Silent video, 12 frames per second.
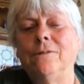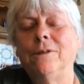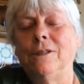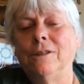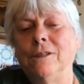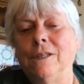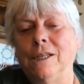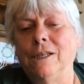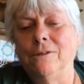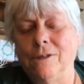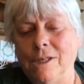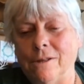where you
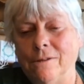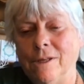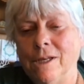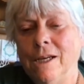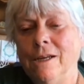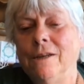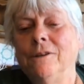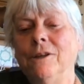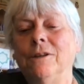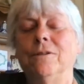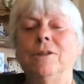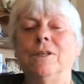know there
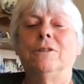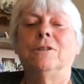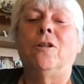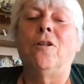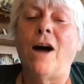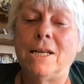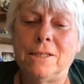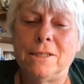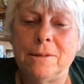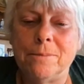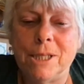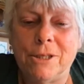there there's a lot of
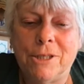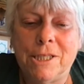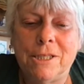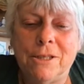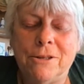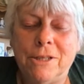similarities there,